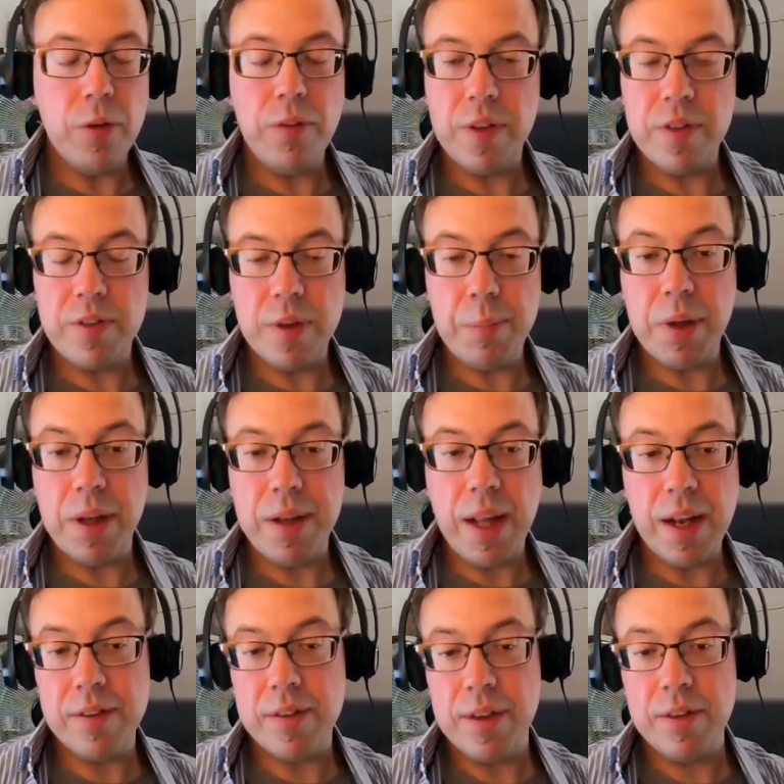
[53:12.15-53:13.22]
For the simple
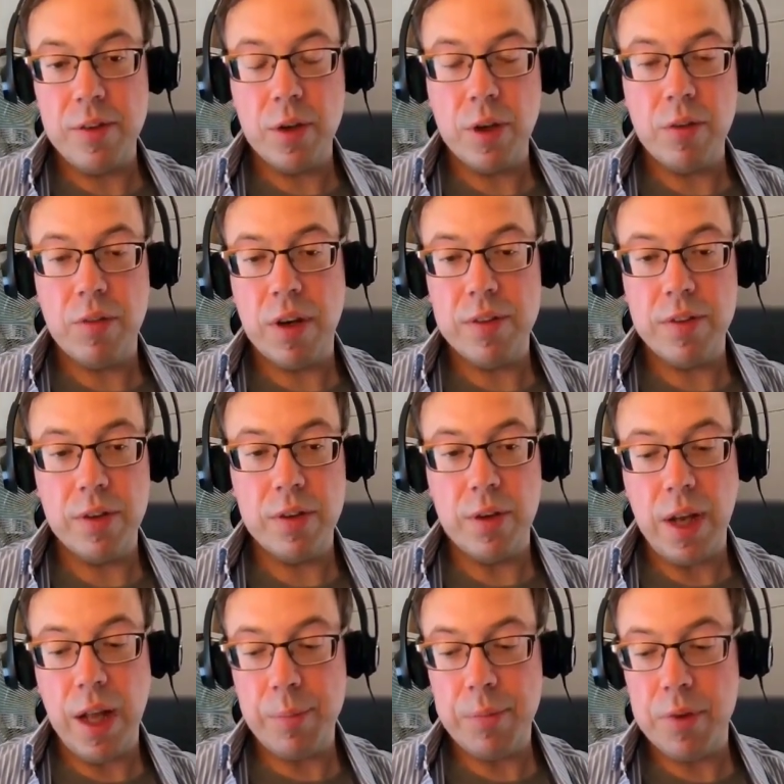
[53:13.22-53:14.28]
analyses, you can run it on your
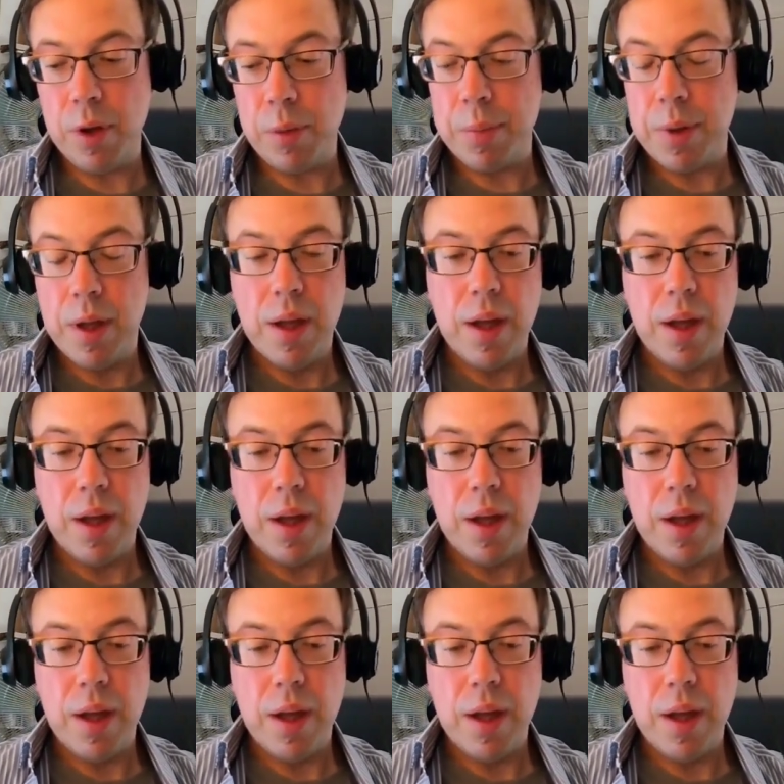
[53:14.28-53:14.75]
laptop.